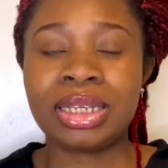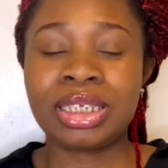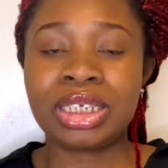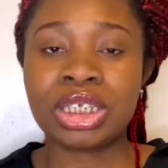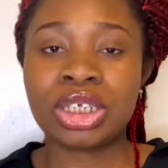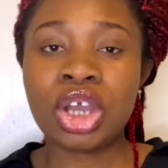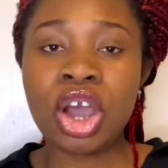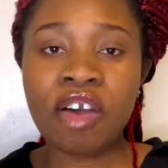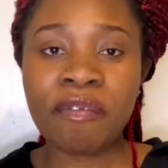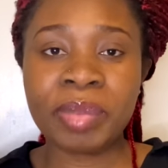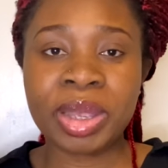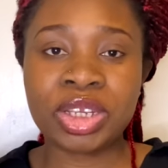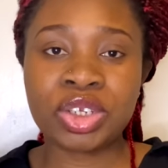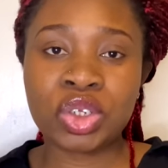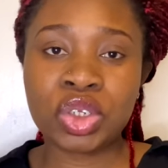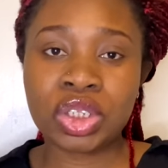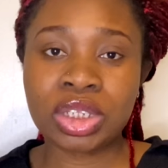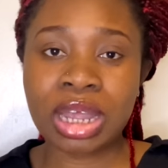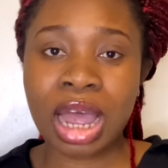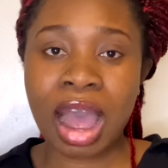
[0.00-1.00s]
government
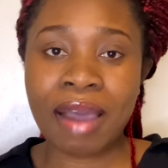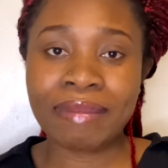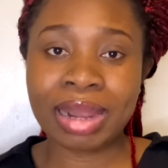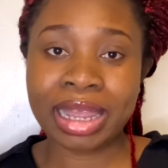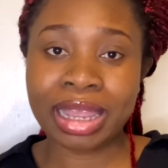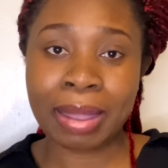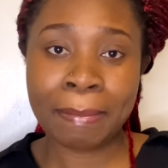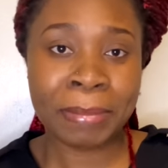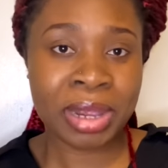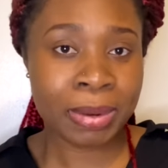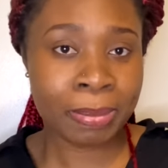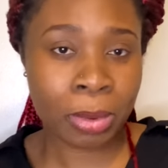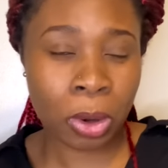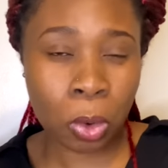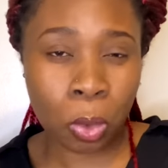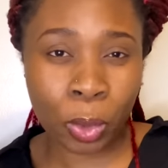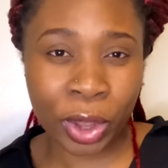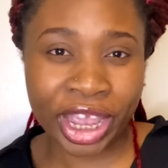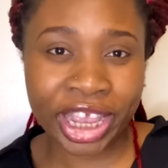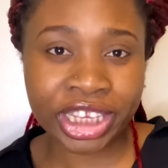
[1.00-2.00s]
used to have like a
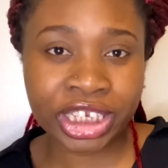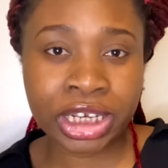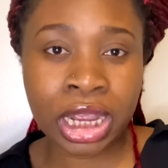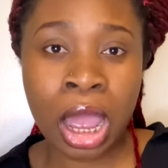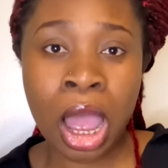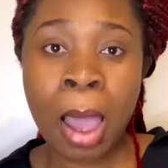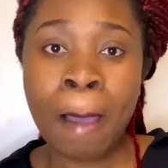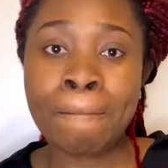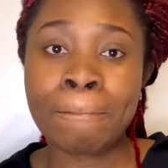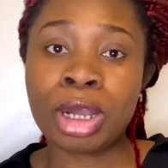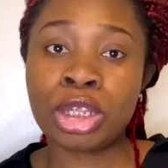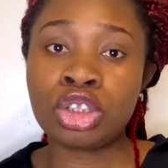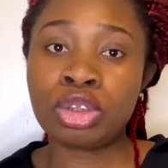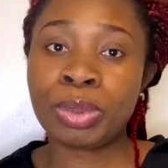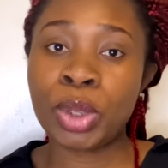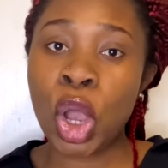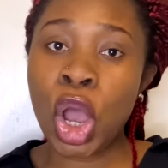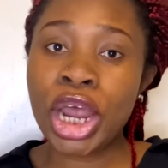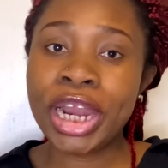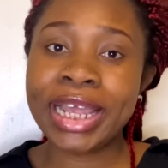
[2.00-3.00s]
minimum wage, but to
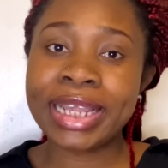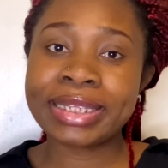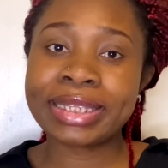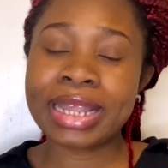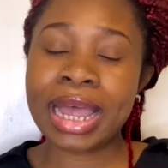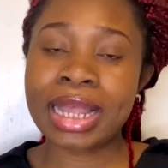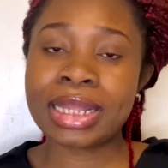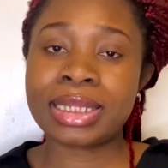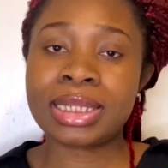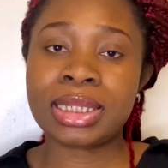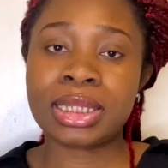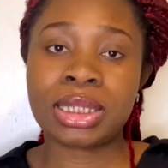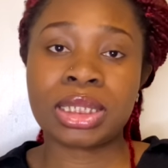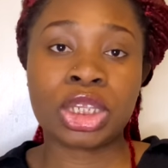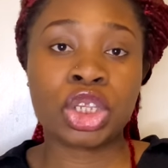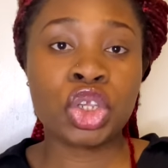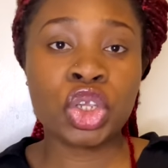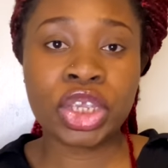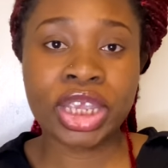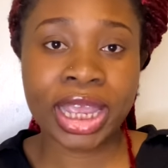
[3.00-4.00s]
be honest, as a
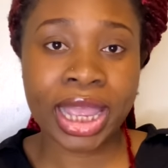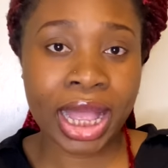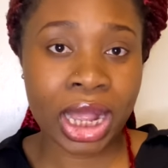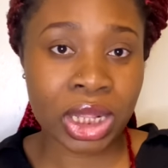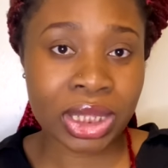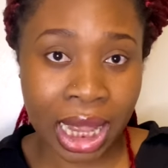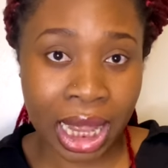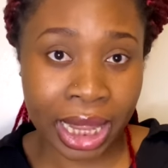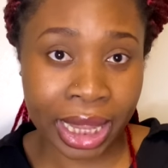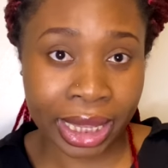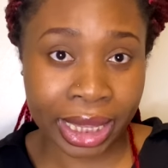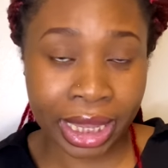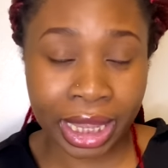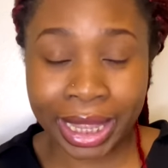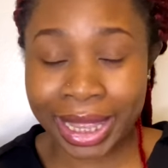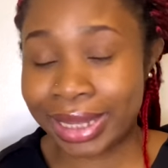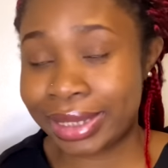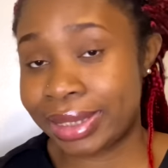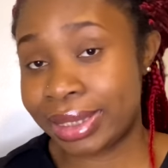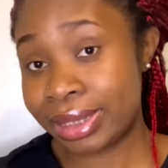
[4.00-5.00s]
UK
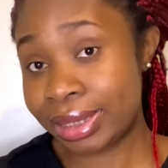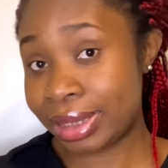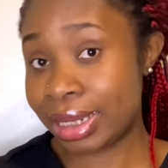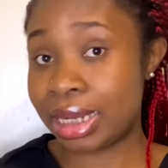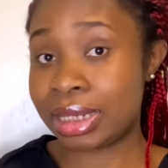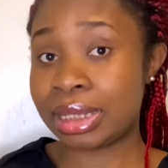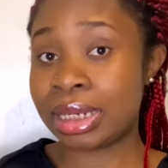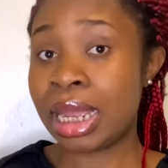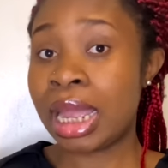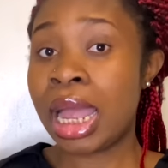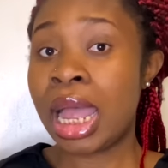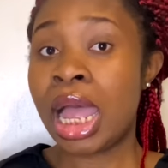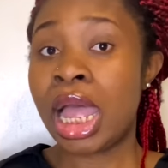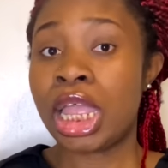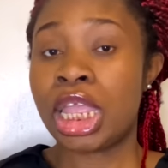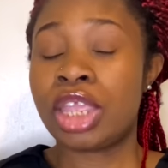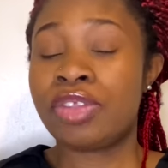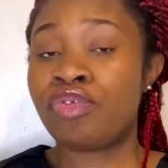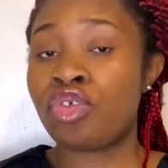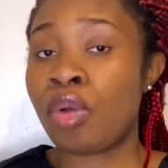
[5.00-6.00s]
healthcare assistant,
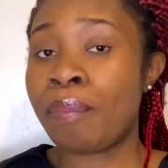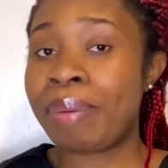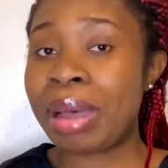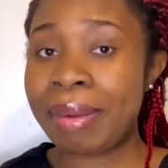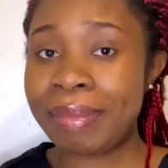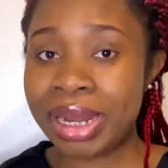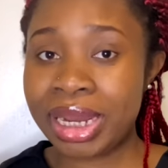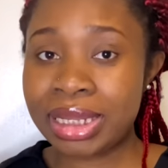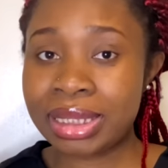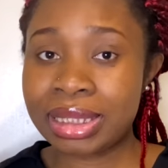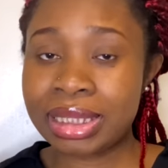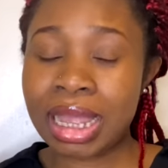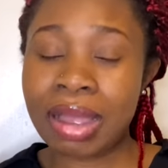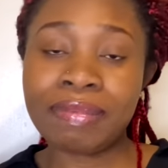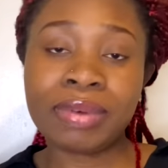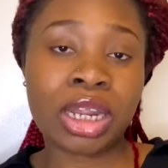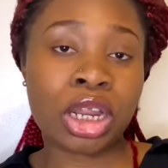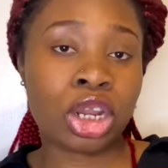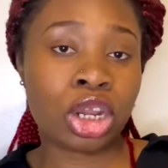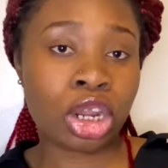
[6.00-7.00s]
if you're a permanent
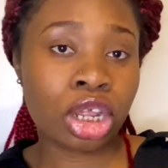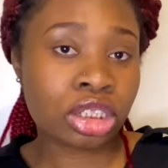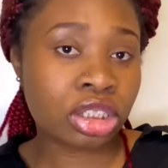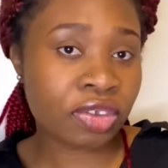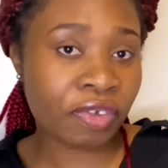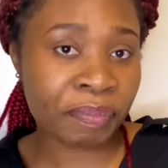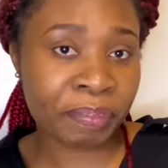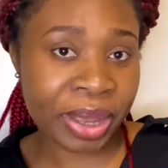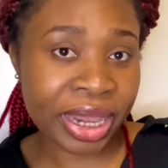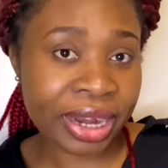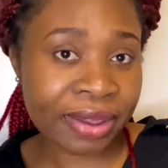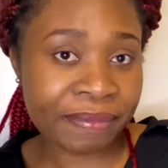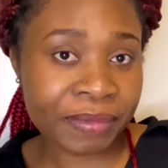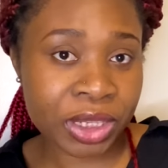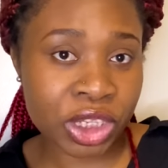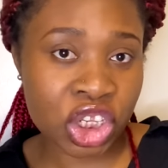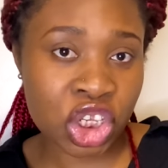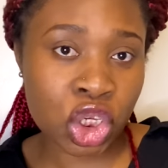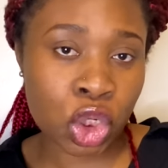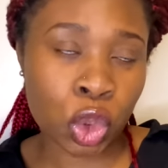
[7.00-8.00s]
staff, there are lots of
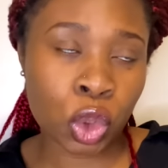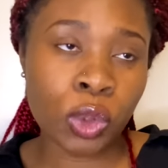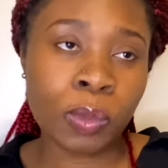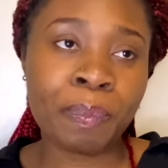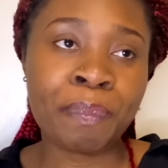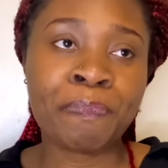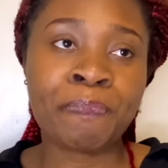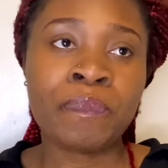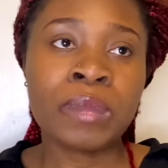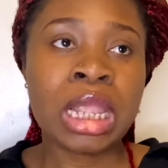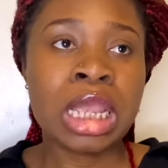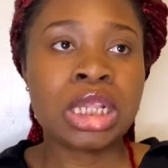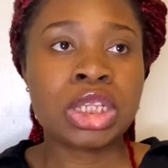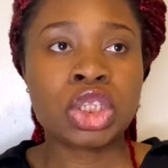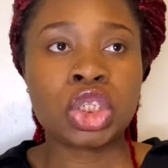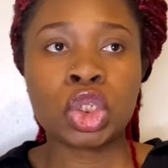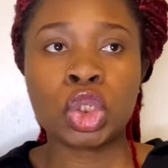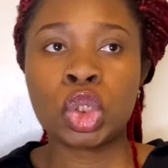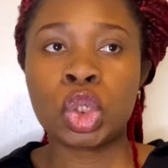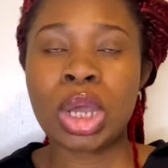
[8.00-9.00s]
benefits though.
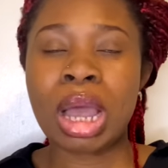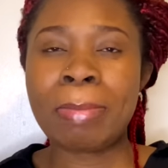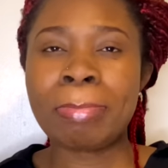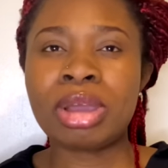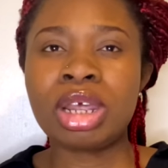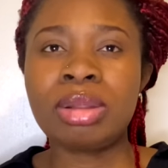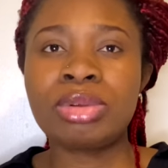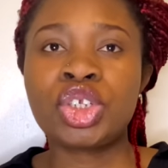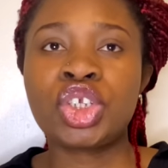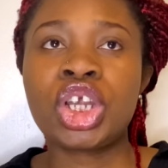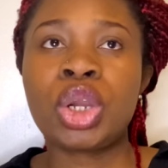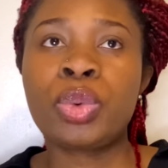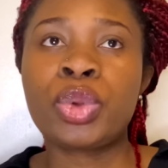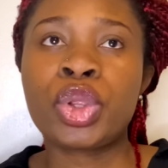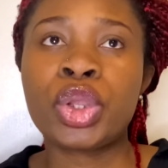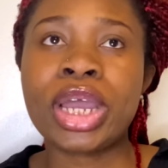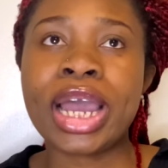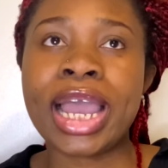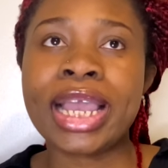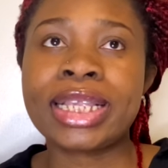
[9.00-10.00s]
So I'm going to share with
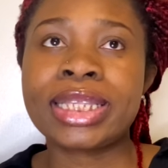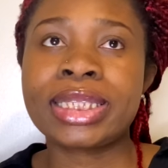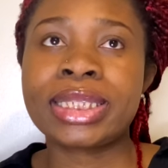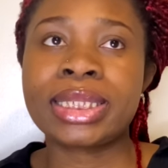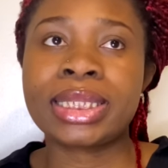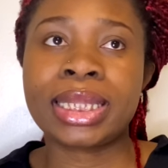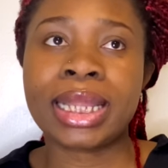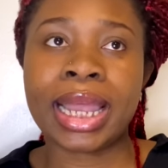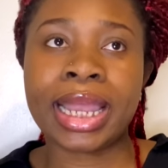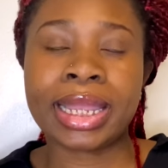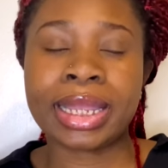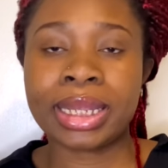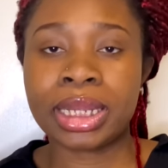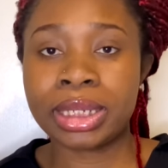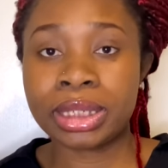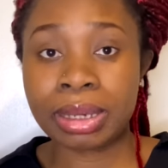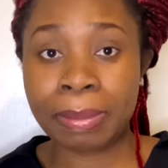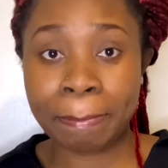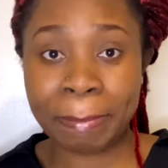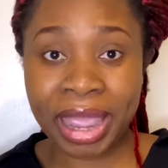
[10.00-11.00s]
you guys like
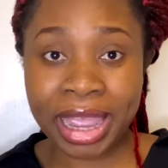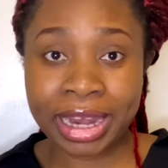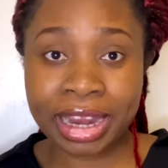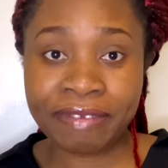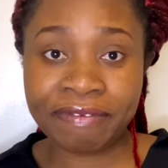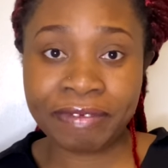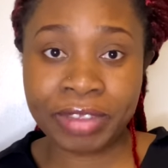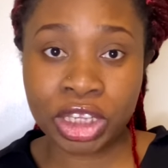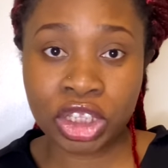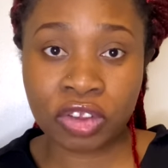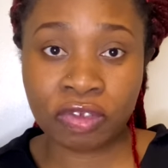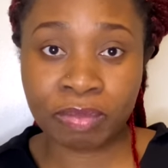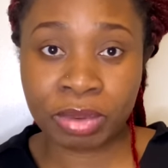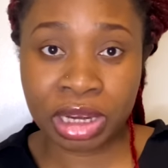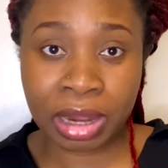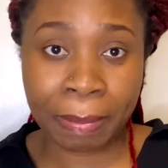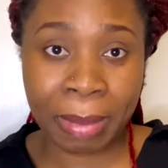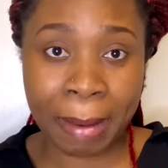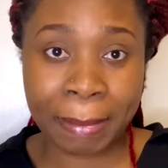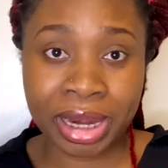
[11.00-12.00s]
the benefits of
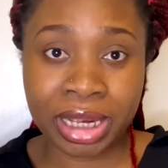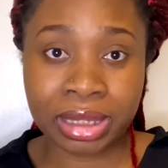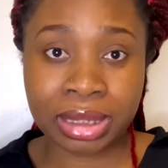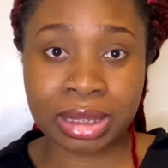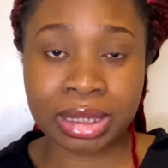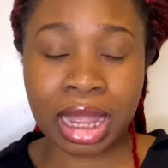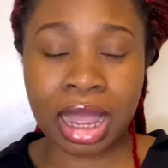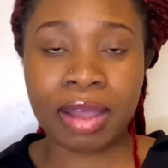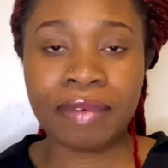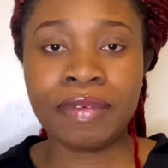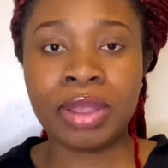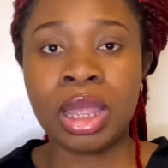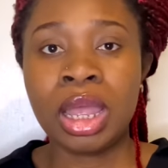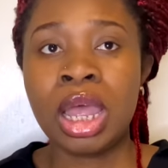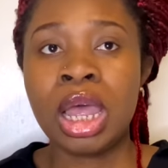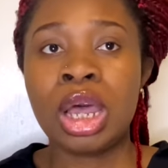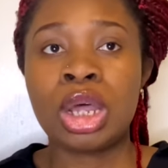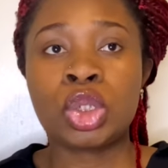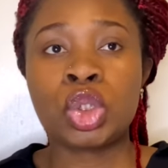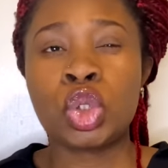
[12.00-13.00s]
being a permanent staff.
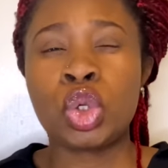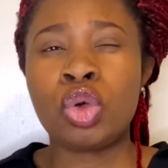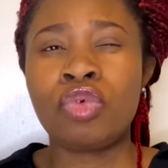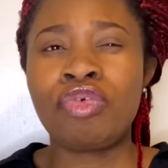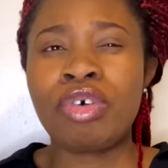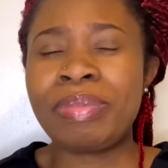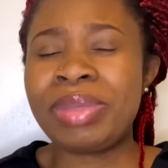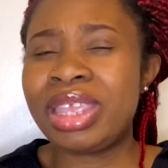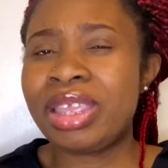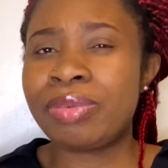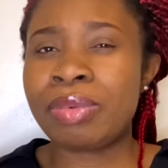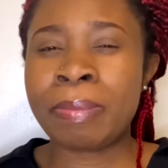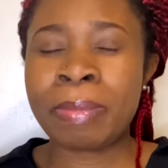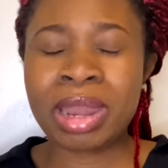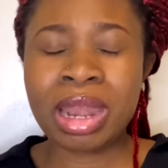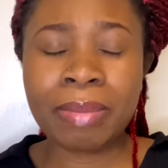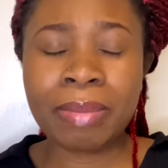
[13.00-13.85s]
So for me, if